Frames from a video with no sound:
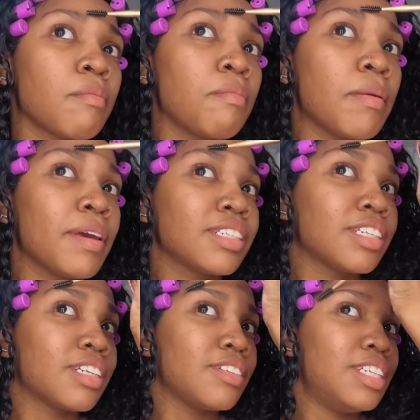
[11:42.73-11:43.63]
Maybe
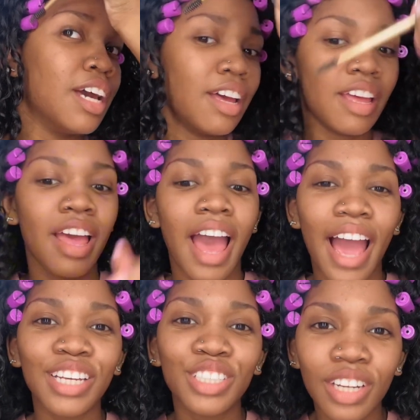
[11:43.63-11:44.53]

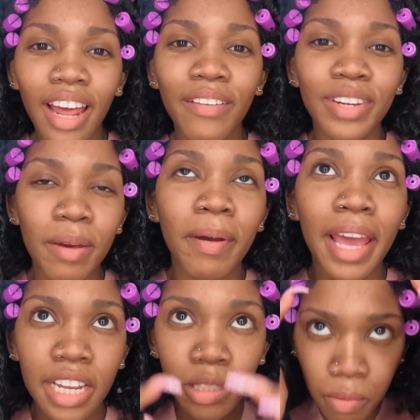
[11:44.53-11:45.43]
I should have done my
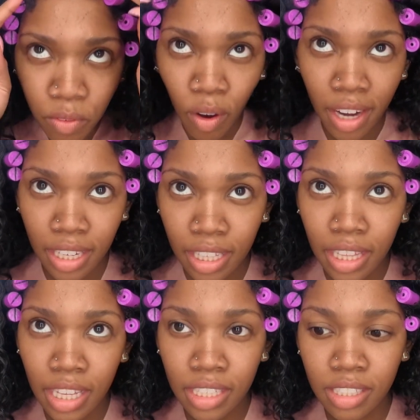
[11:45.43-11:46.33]
edges before I did
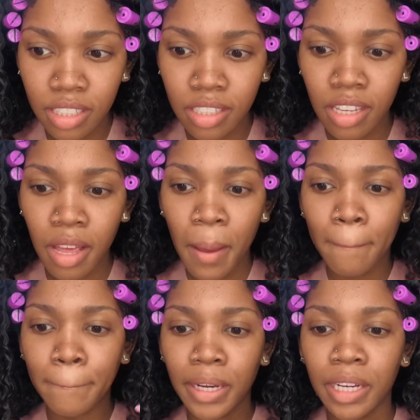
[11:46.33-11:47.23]
this,
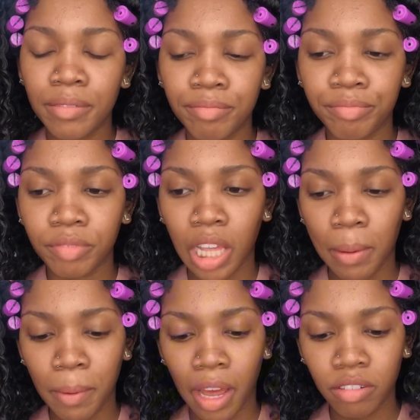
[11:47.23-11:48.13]
but I
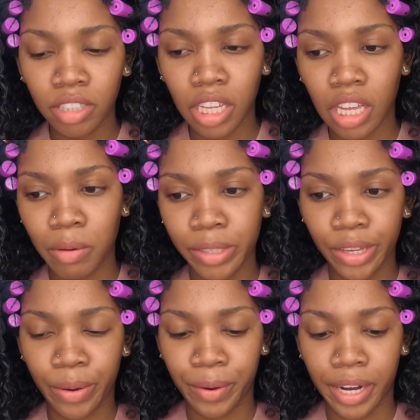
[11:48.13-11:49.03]
don't think it was going
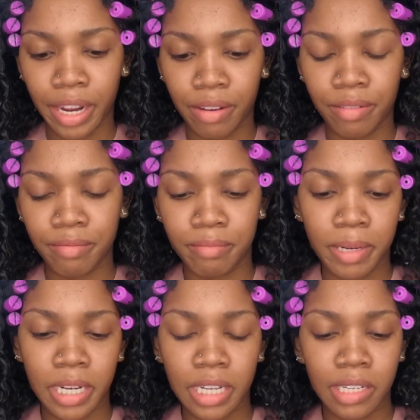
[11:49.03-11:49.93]
to work out
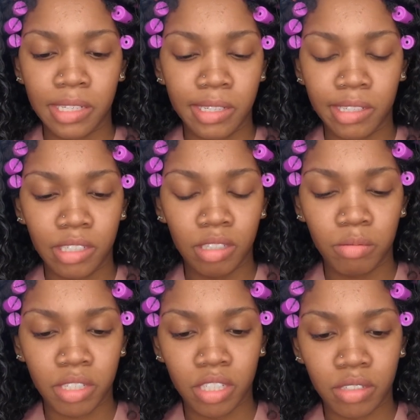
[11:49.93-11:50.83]
because it just
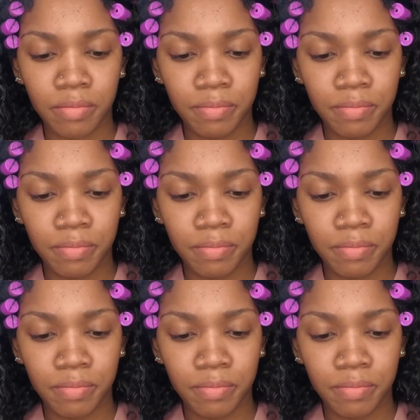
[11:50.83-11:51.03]
wasn't.